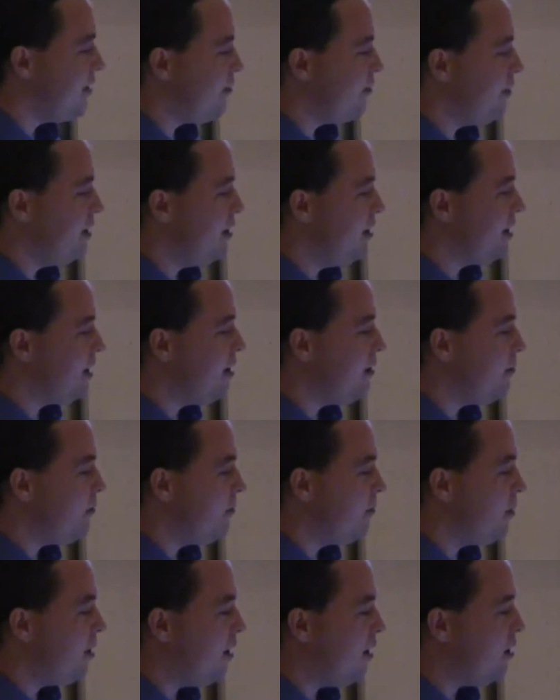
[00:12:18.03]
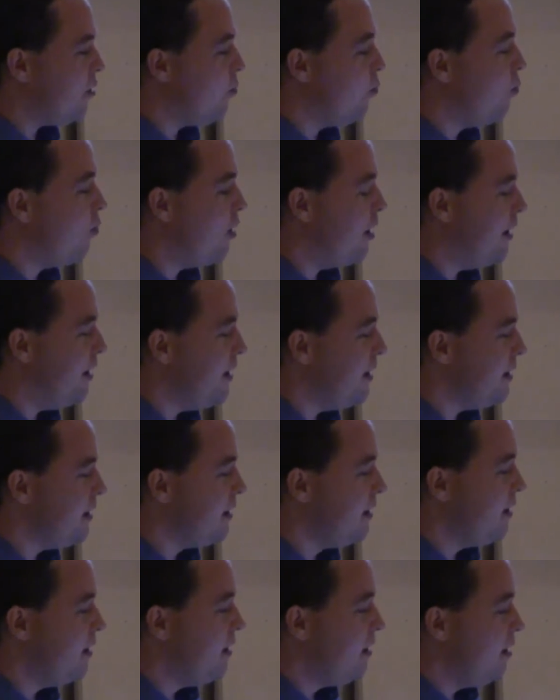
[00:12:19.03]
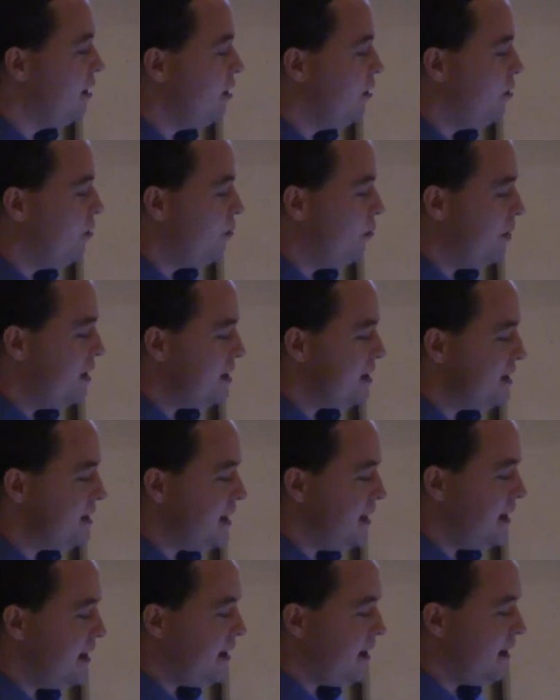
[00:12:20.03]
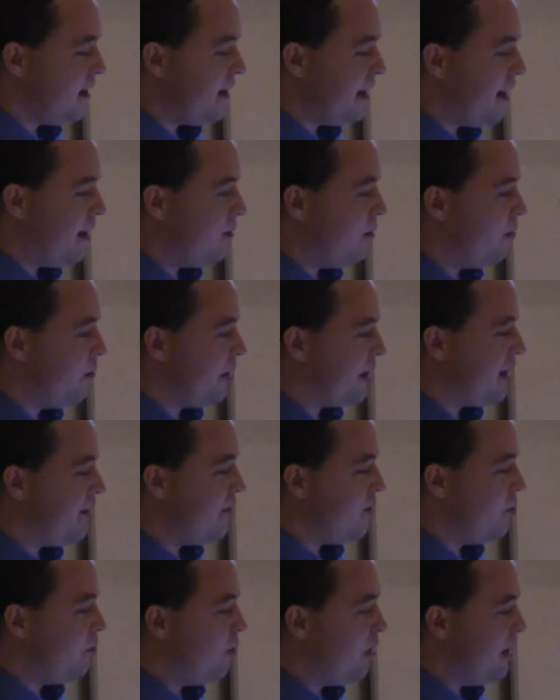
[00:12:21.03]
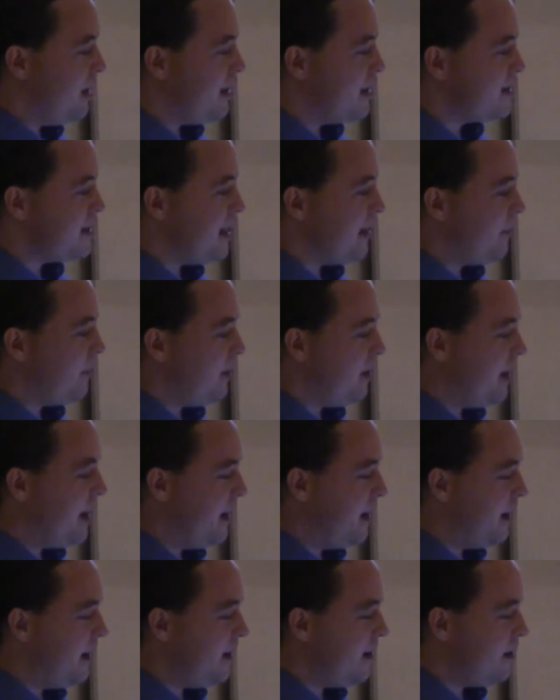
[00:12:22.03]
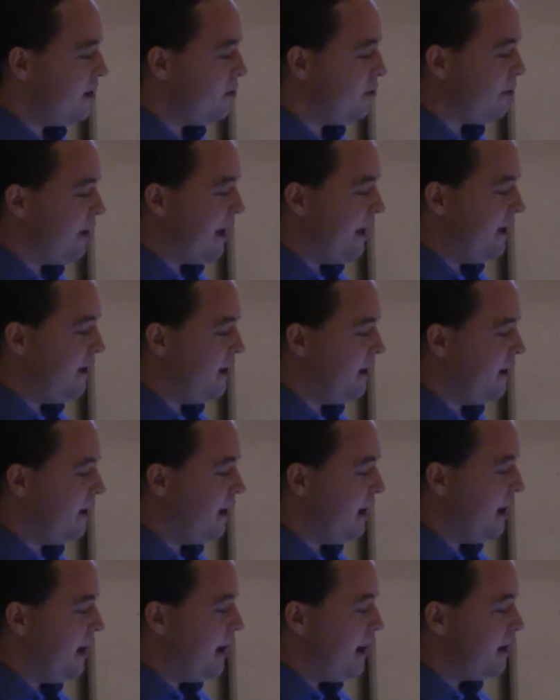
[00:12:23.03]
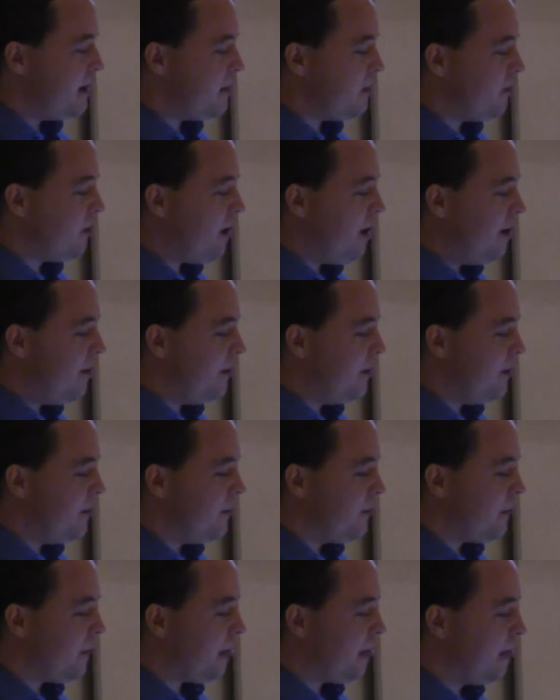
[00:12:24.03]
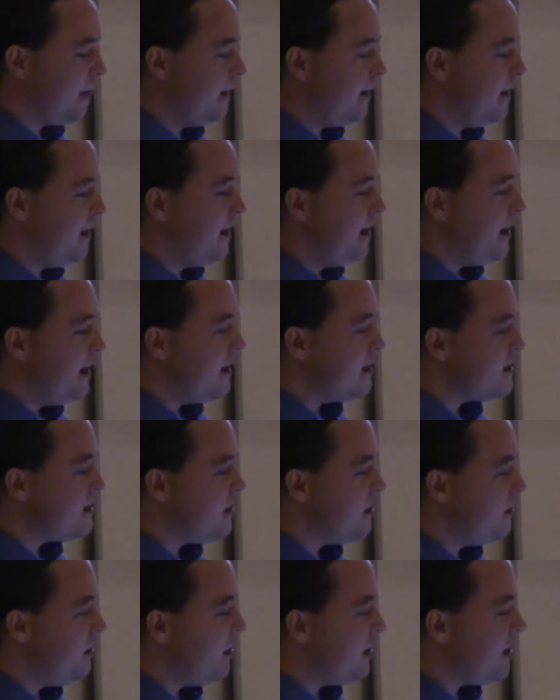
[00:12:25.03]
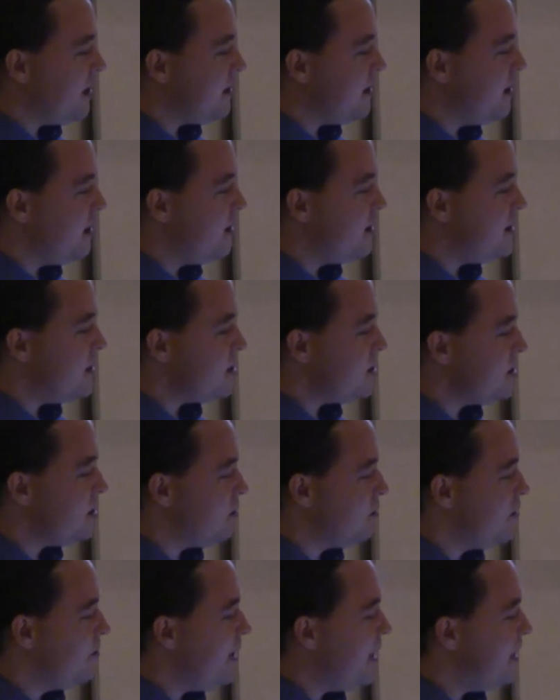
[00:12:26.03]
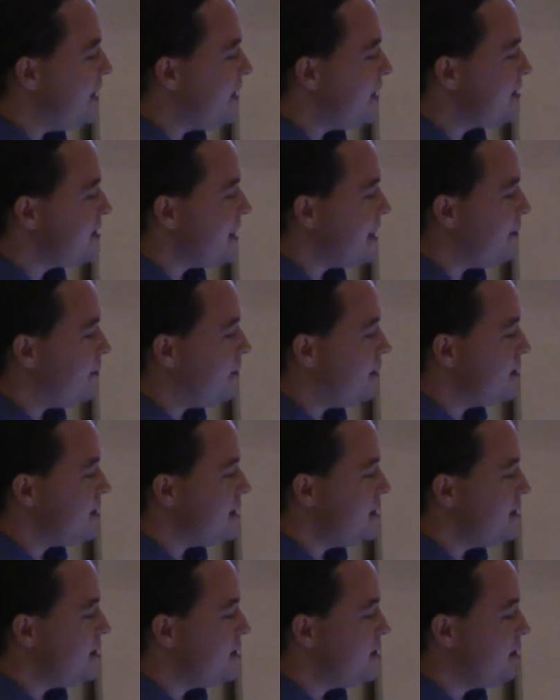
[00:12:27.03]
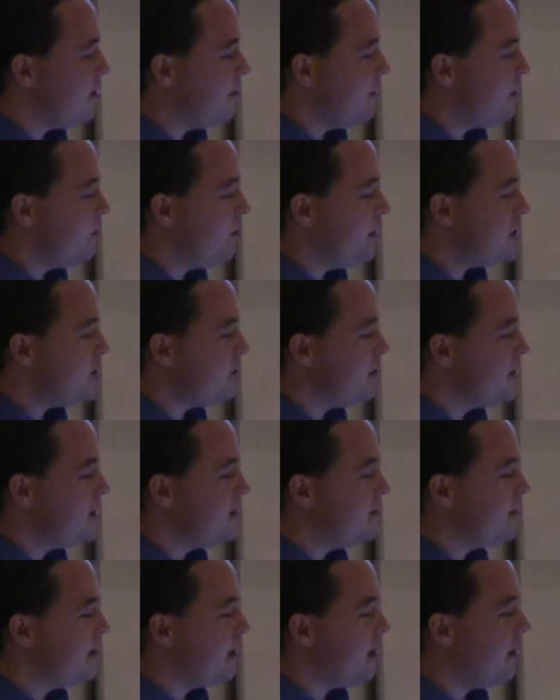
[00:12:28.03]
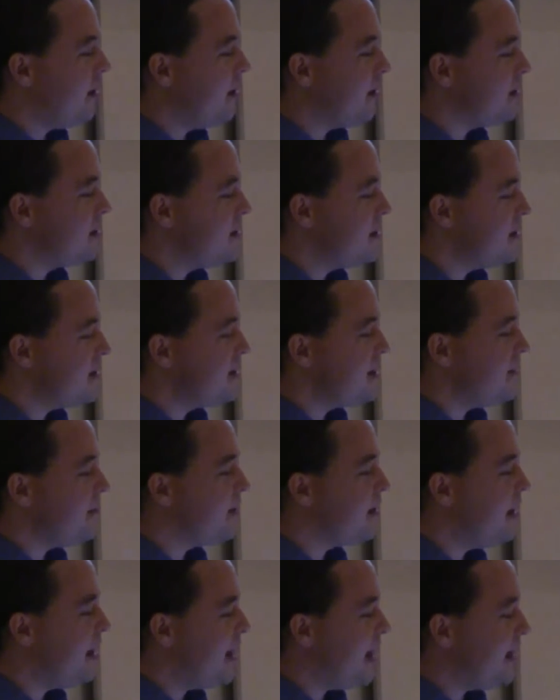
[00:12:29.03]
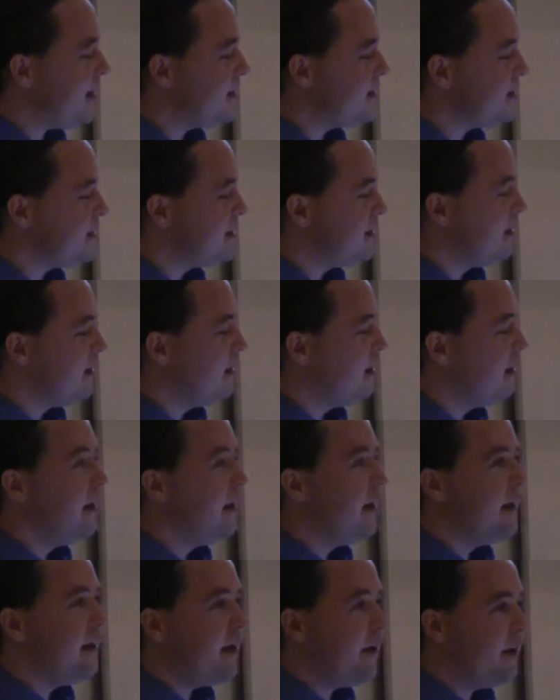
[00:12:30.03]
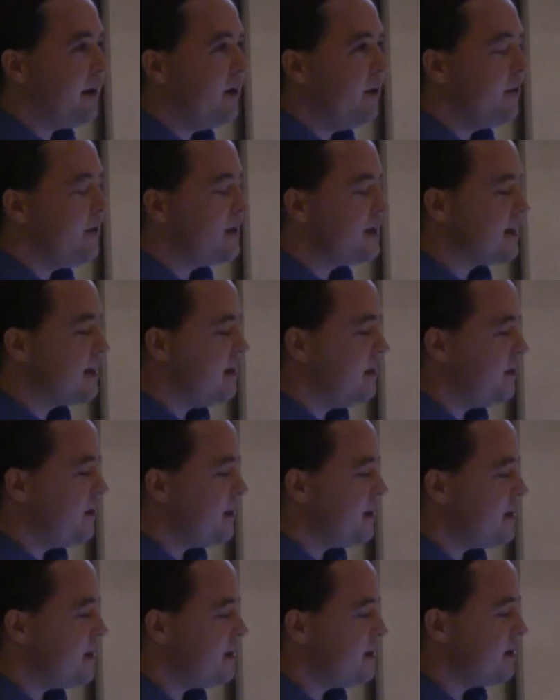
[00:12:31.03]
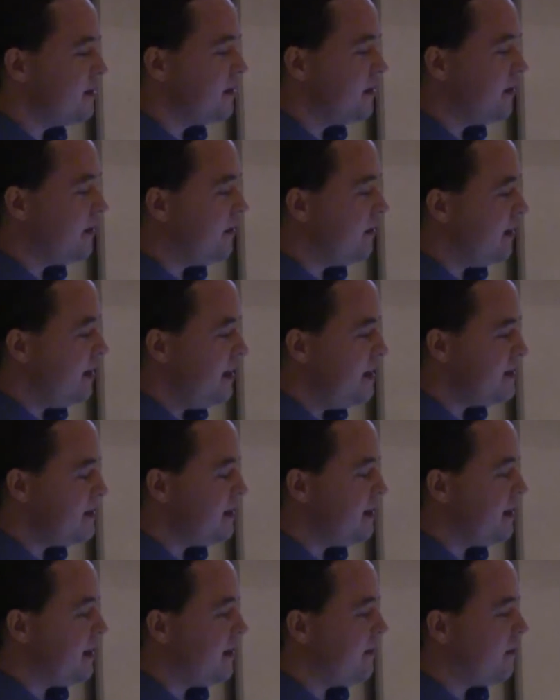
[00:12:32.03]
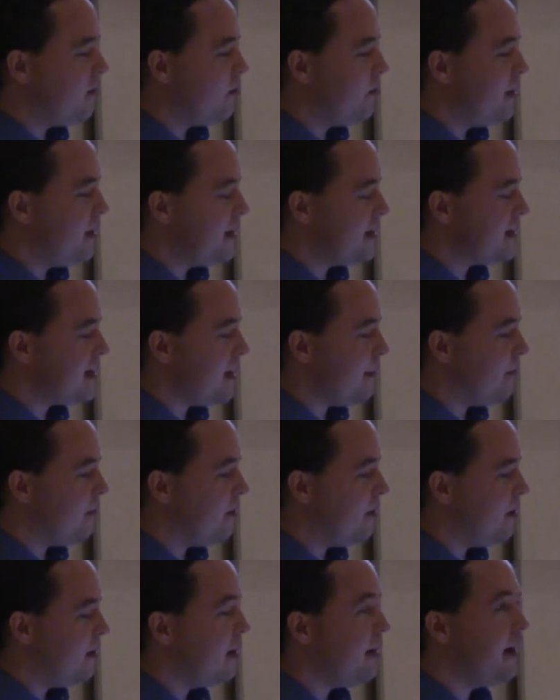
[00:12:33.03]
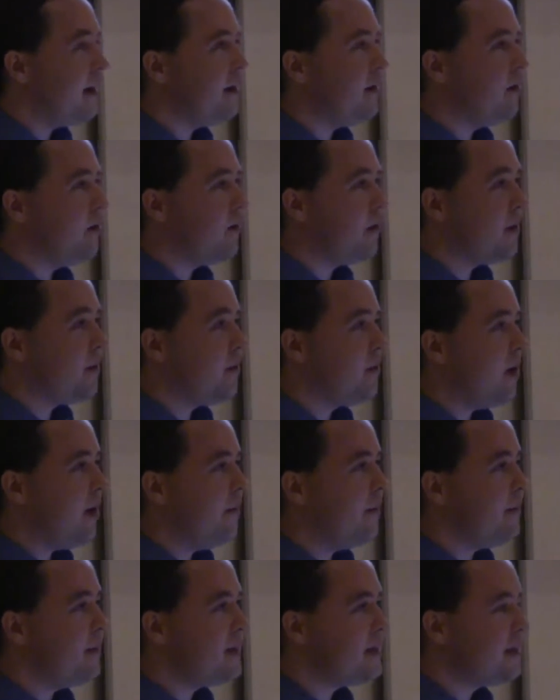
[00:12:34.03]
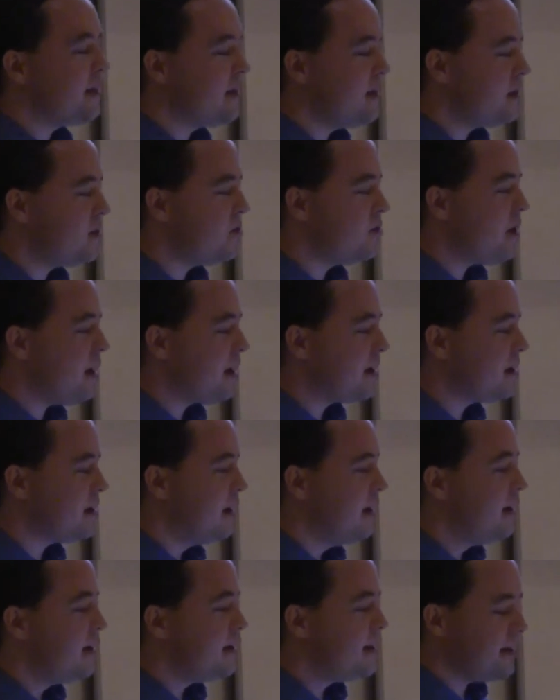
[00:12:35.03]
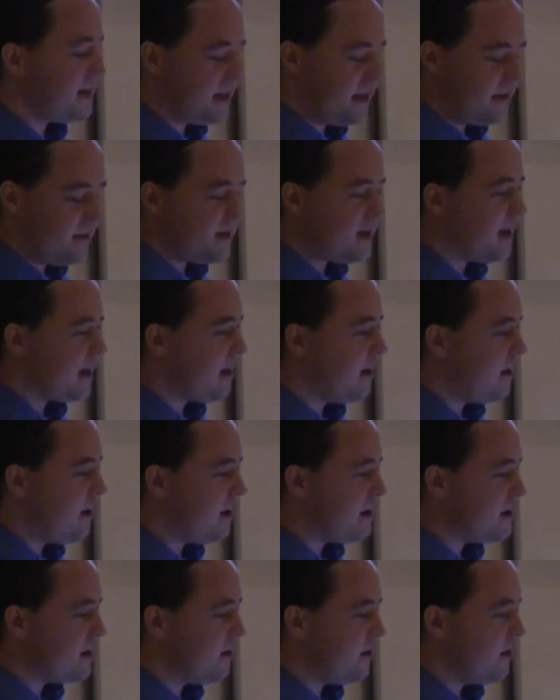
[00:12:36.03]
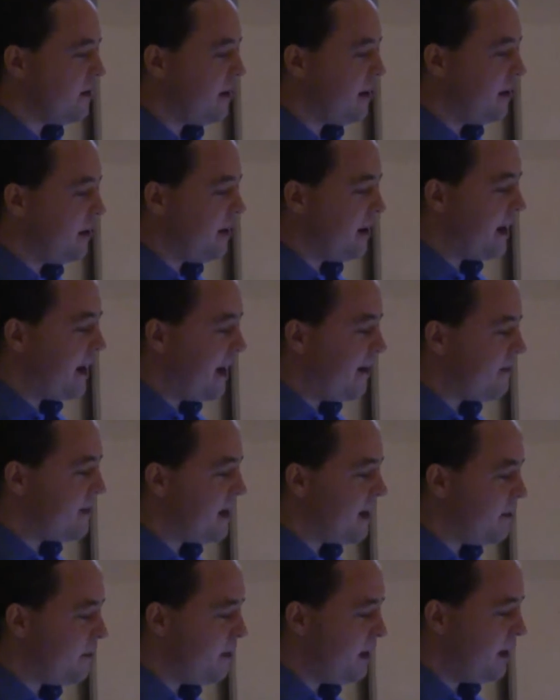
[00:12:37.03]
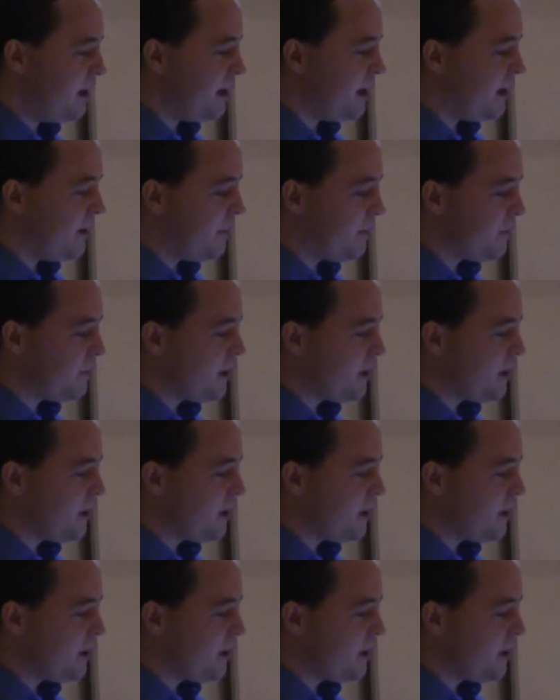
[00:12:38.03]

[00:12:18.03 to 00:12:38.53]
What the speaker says: If we look at part 1, we see that we're given one example highlighted in red, and the problem is to look at the additional remaining examples and determine which ones belong to the same class. Now, humans can do this easily given one example, and the problem is to construct systems that can also have that ability.